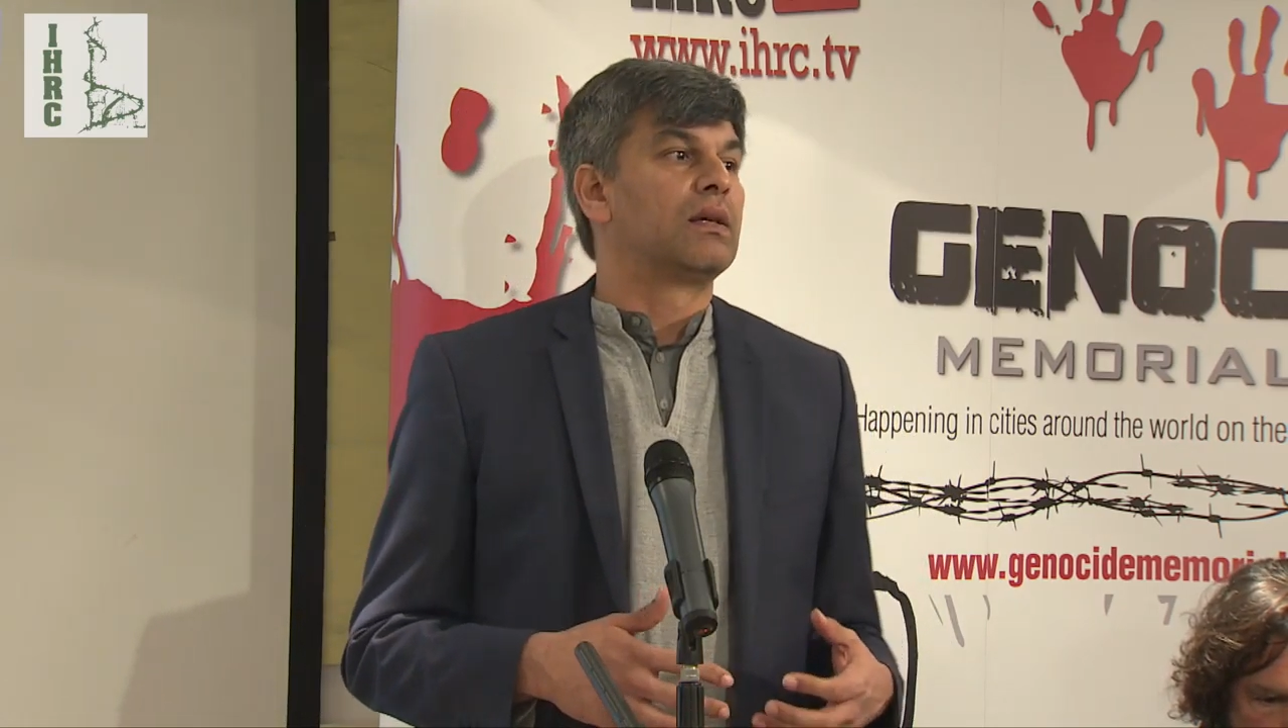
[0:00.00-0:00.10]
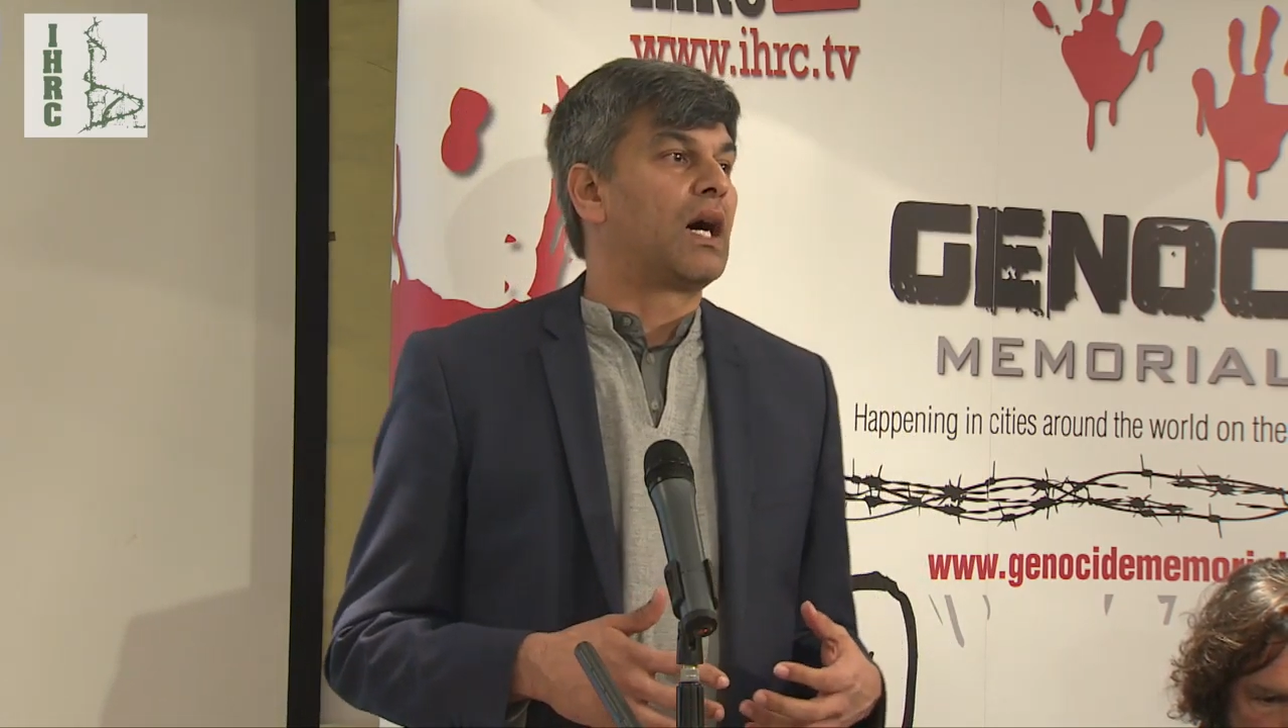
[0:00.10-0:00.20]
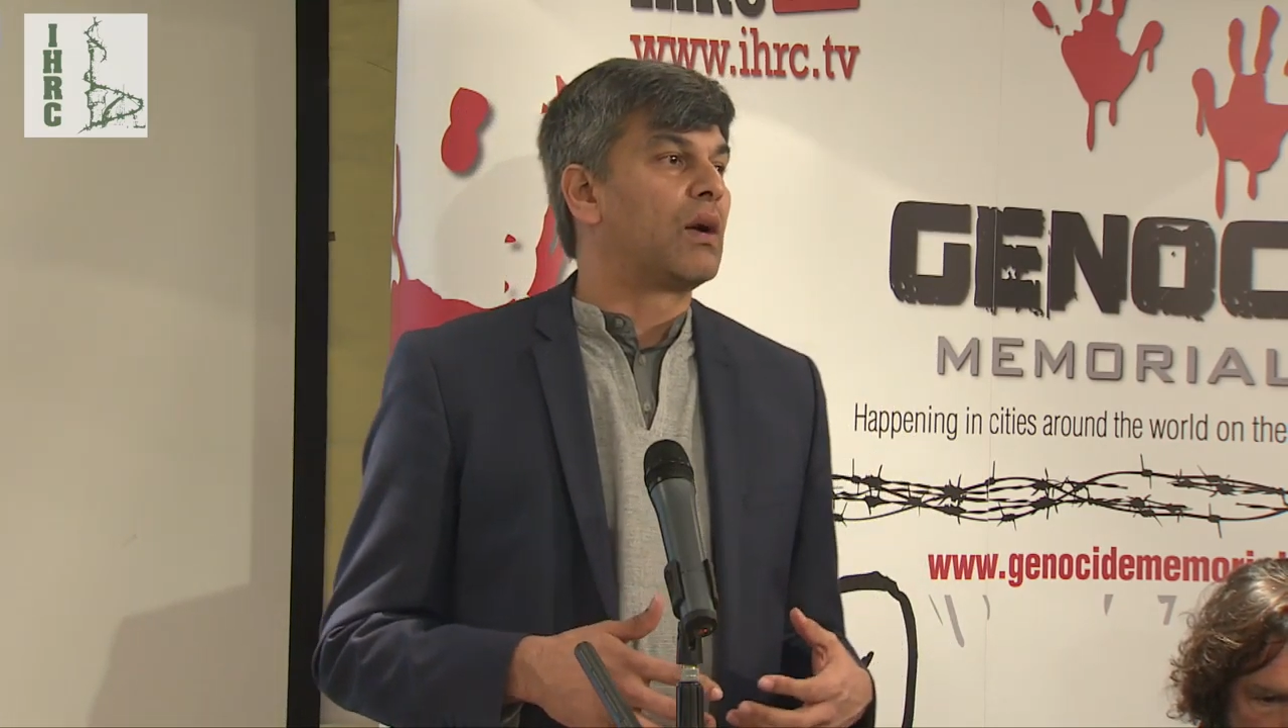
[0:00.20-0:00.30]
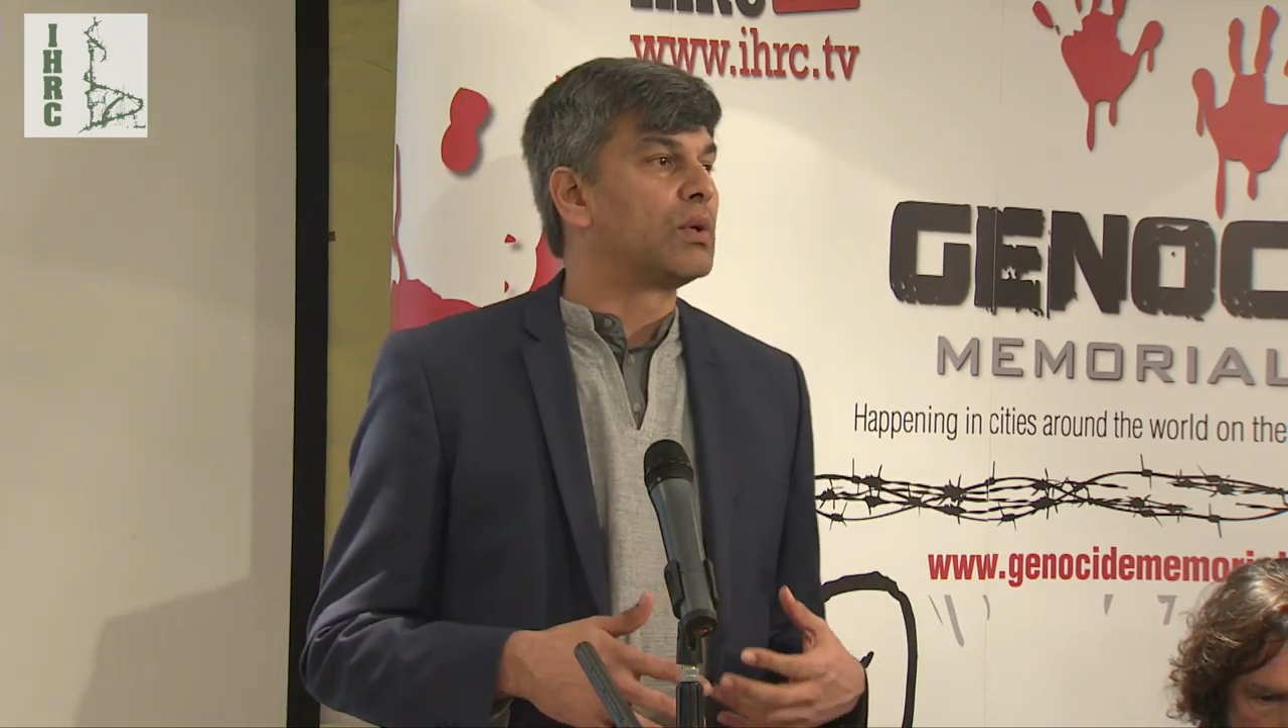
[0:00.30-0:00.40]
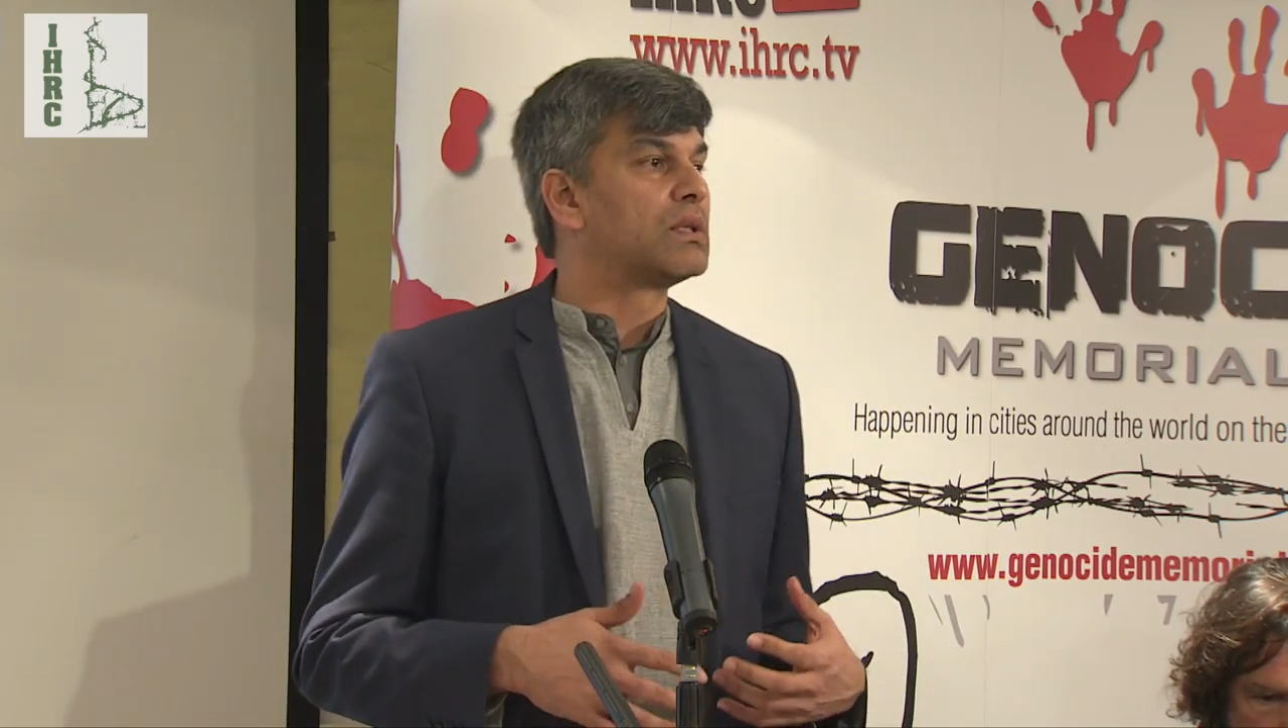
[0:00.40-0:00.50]

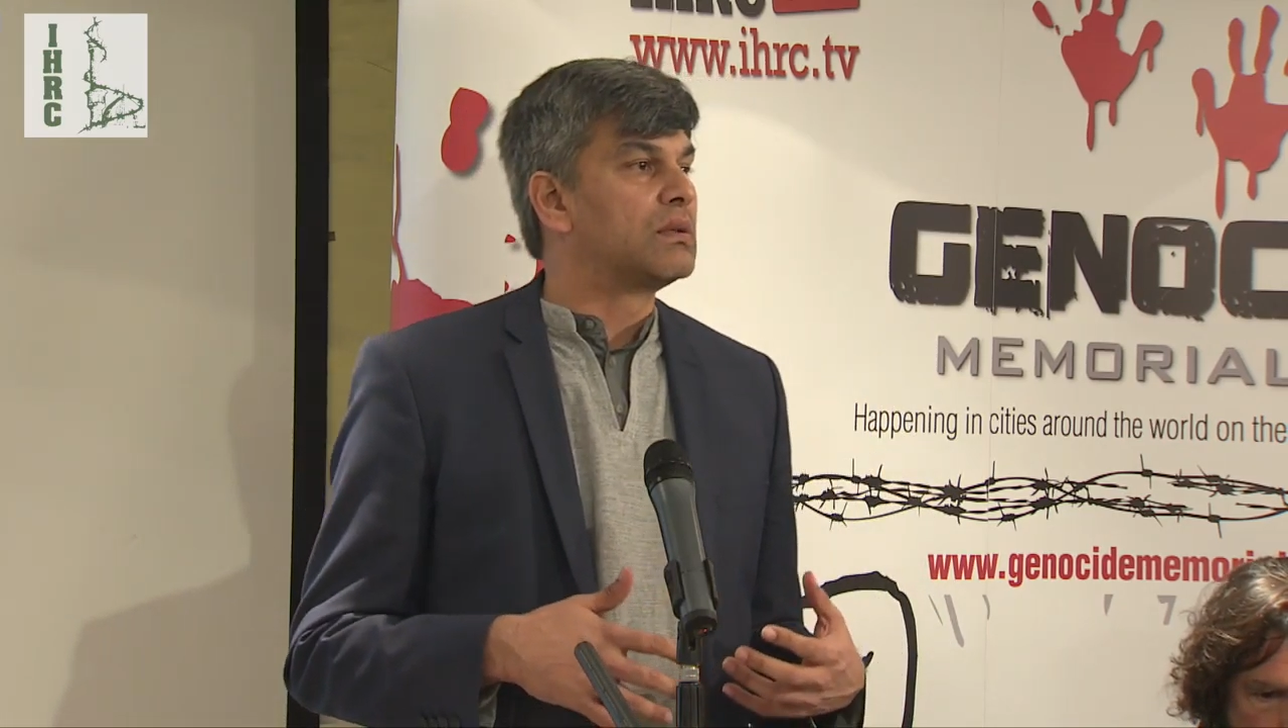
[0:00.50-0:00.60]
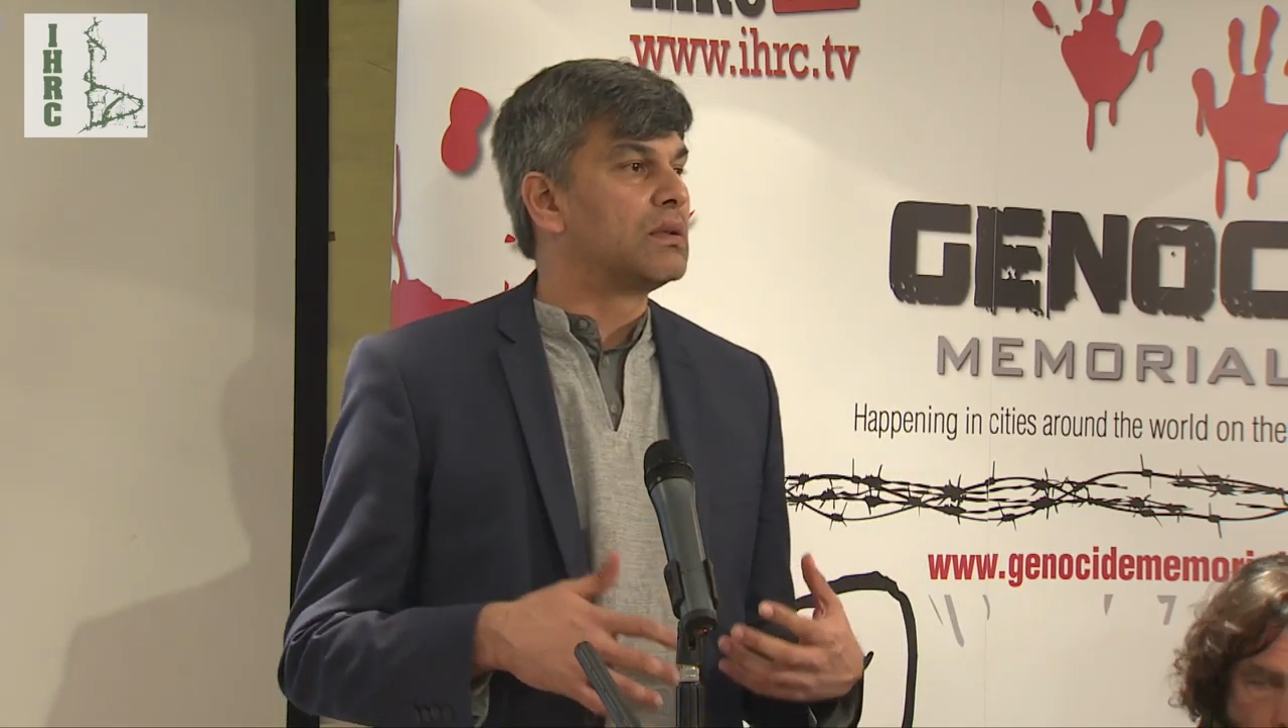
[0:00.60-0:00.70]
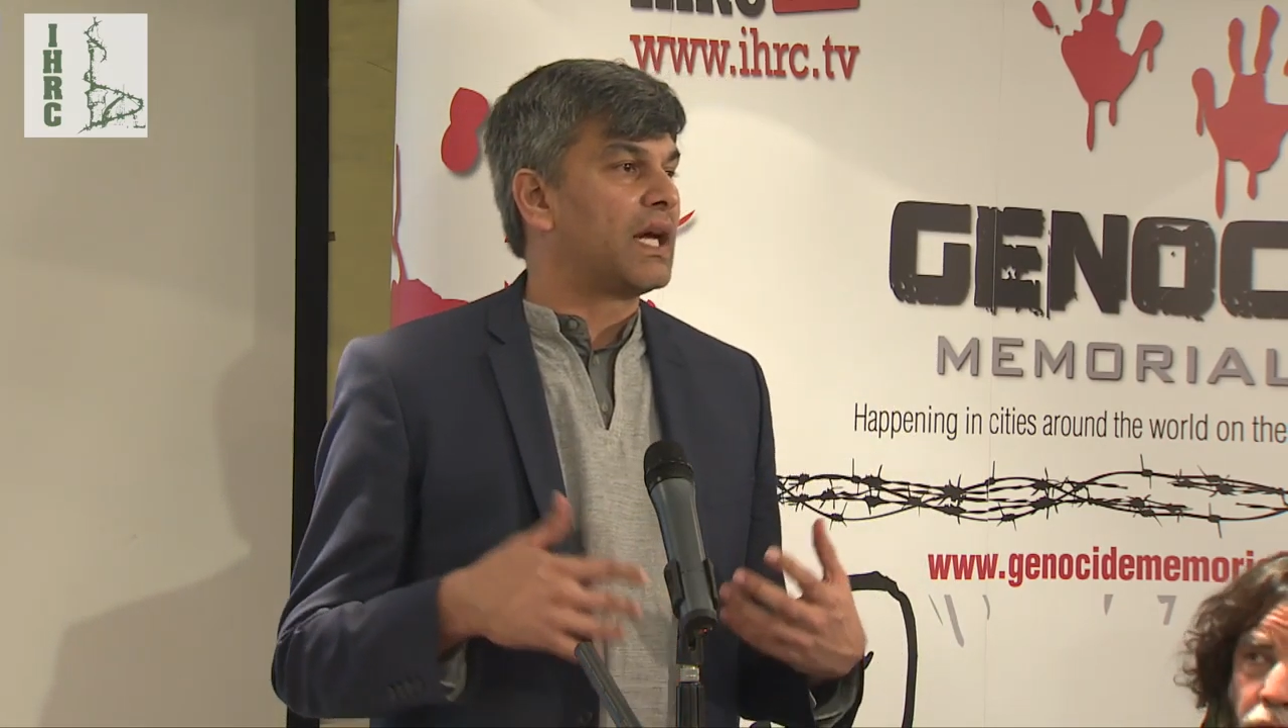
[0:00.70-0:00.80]
I would